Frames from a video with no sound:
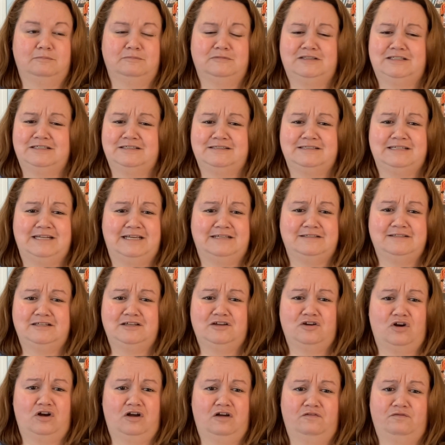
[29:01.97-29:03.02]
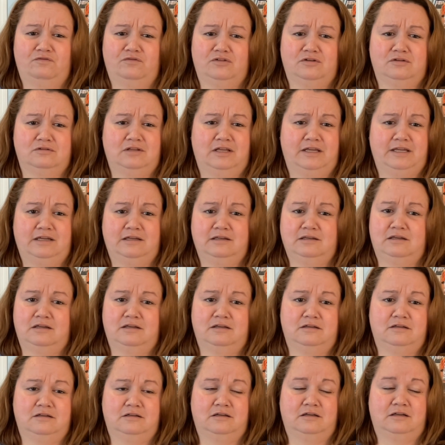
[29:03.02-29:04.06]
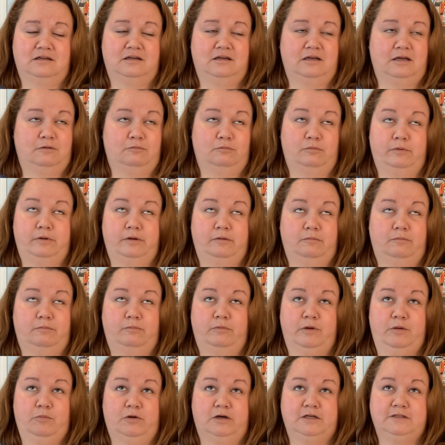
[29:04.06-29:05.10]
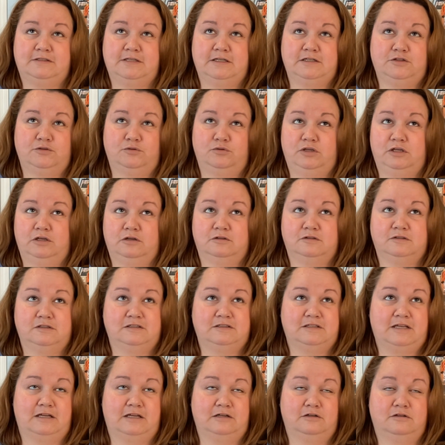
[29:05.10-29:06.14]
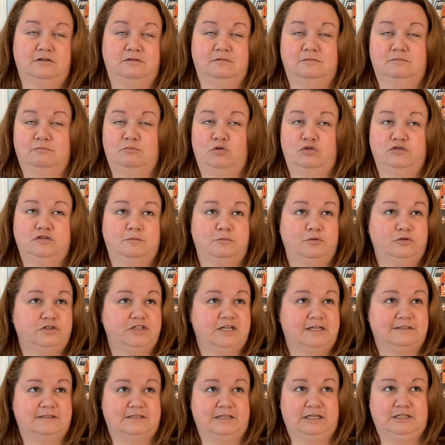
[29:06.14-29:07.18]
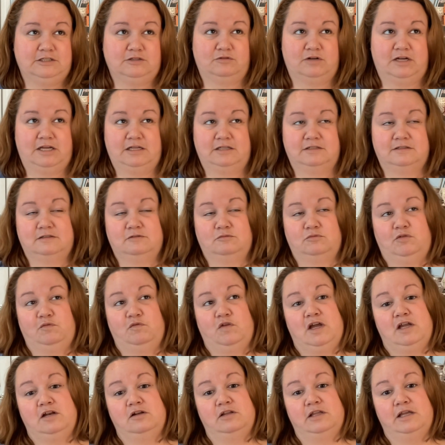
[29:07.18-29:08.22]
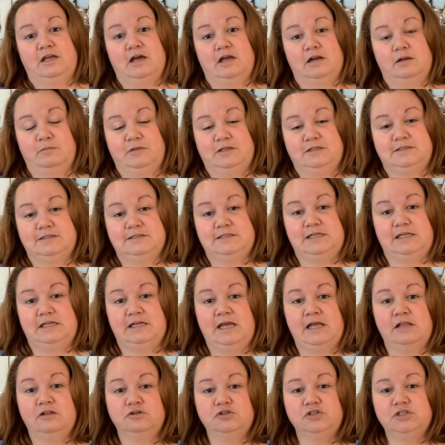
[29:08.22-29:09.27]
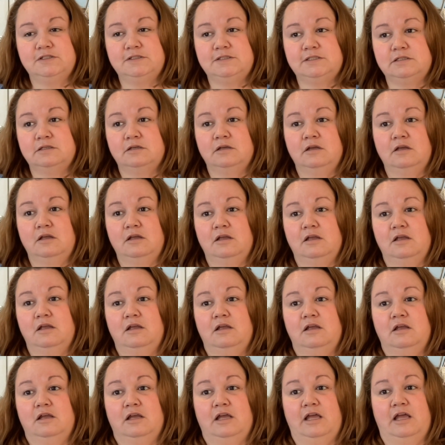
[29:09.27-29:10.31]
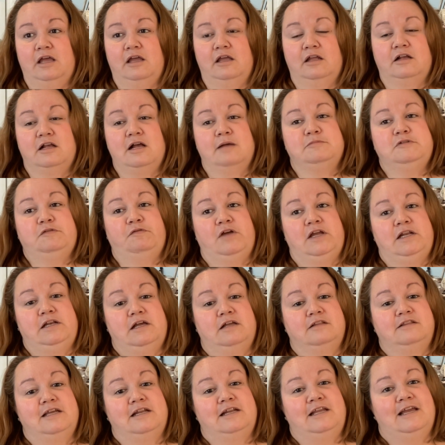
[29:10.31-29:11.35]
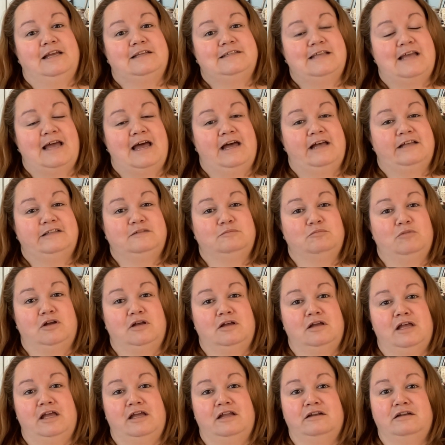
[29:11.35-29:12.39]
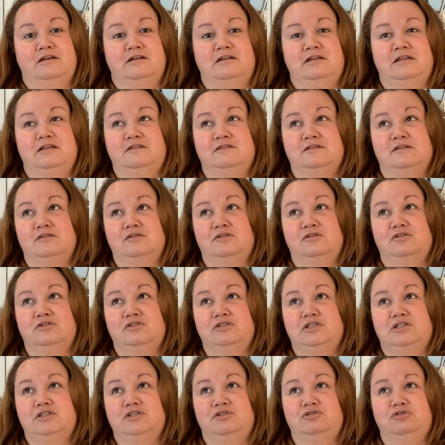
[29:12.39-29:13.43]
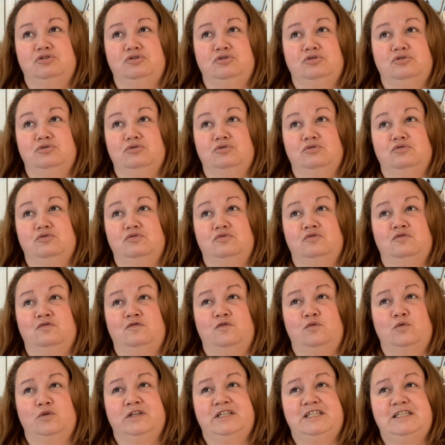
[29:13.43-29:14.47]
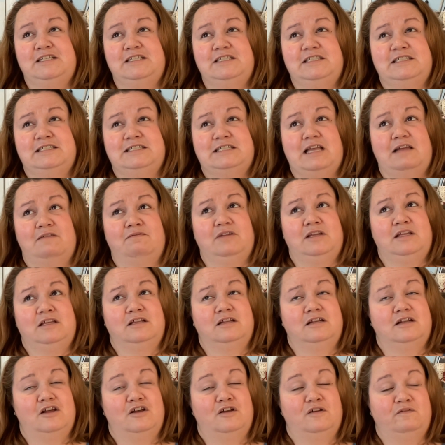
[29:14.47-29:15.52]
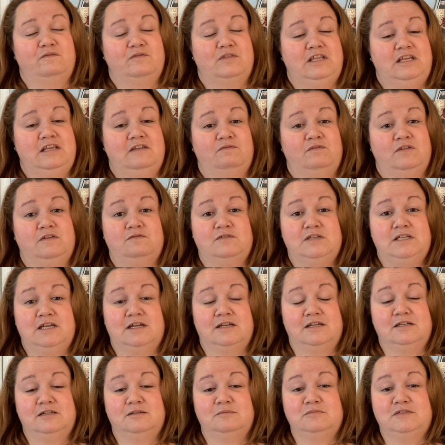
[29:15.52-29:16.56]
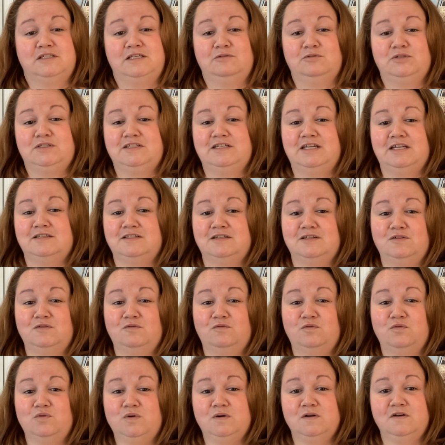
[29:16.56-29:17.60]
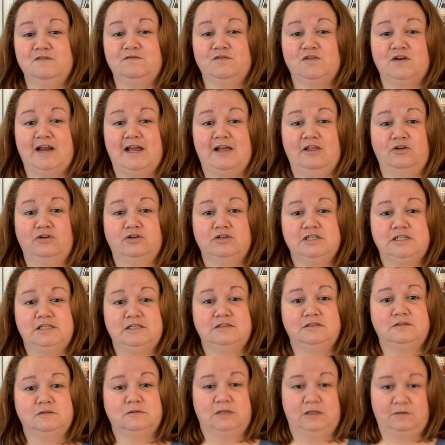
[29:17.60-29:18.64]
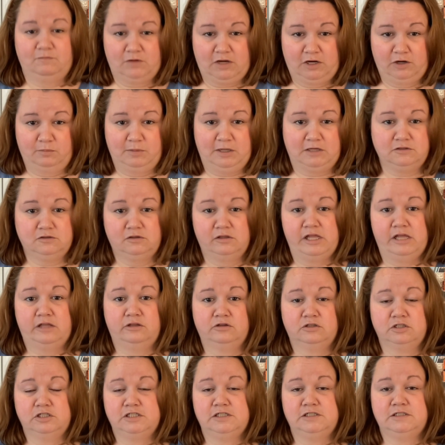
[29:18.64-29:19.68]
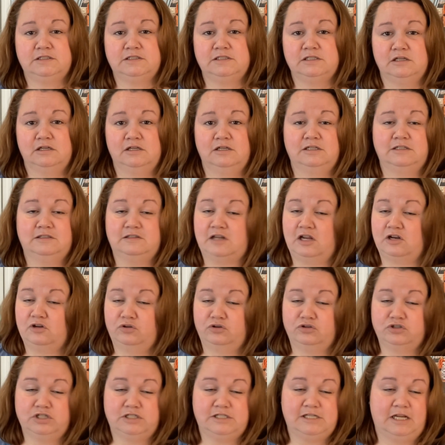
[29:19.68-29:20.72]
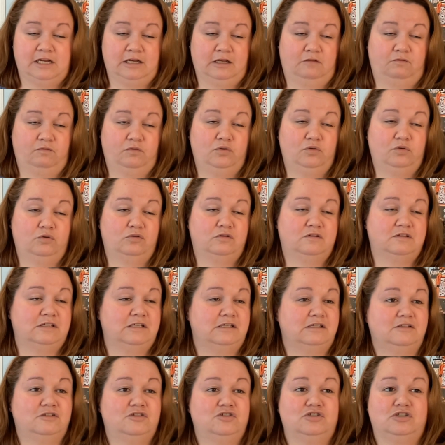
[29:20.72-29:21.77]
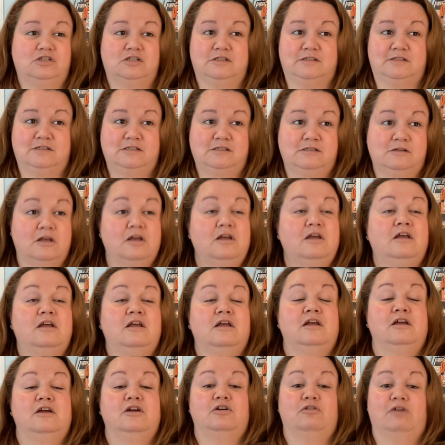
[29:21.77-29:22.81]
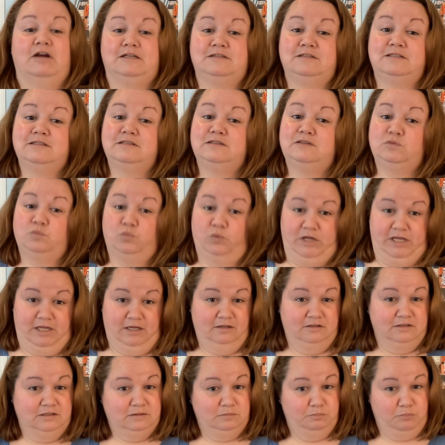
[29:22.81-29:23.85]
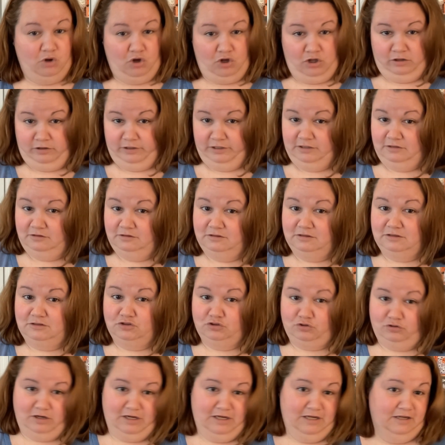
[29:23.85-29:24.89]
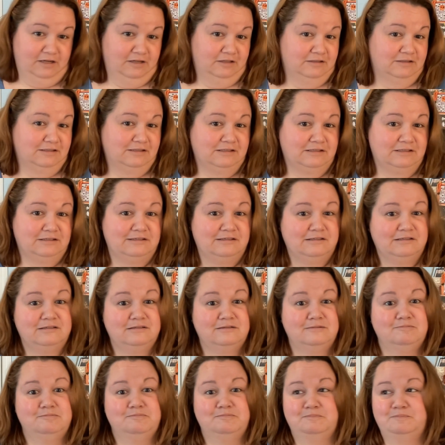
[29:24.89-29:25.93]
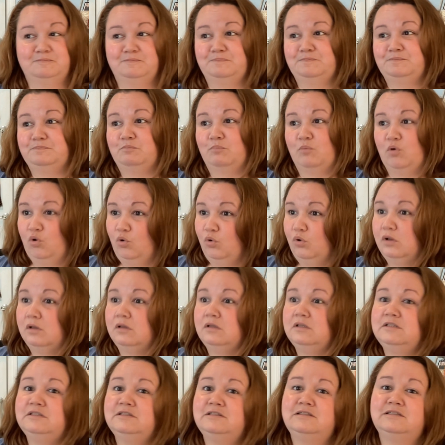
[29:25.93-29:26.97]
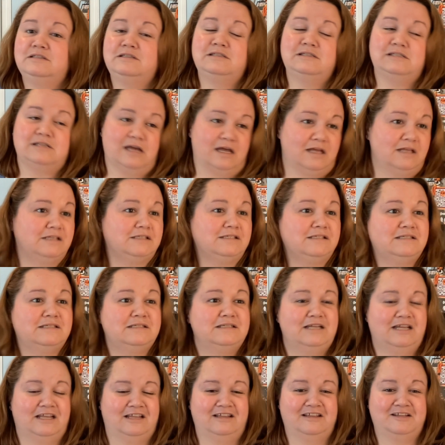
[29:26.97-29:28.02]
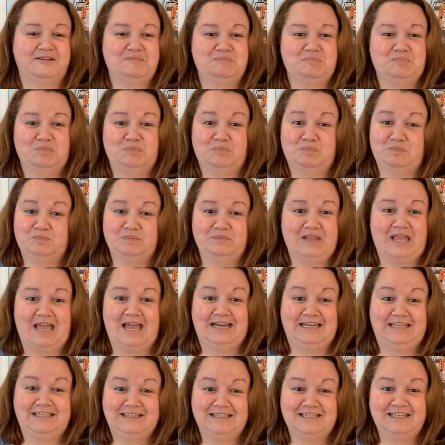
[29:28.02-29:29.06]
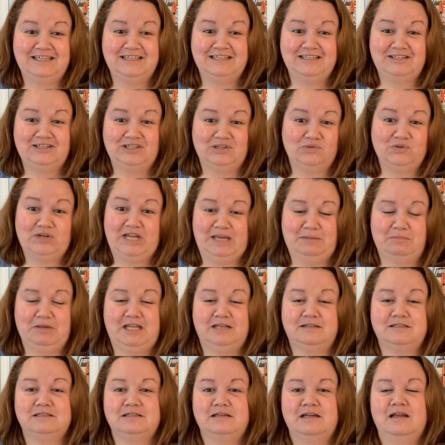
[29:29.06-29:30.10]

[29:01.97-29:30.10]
this nasty cough for we want to say 2 years. He's had multiple chest x-rays. We finally got him in to see an allergist, and come to find out that he has asthma and is allergic to 47 of the 50 items he was tested for allergies, environmental allergies. He's not allergic to any foods. It's just grasses, weeds, pollens, trees, molds, dust, anything, you name it.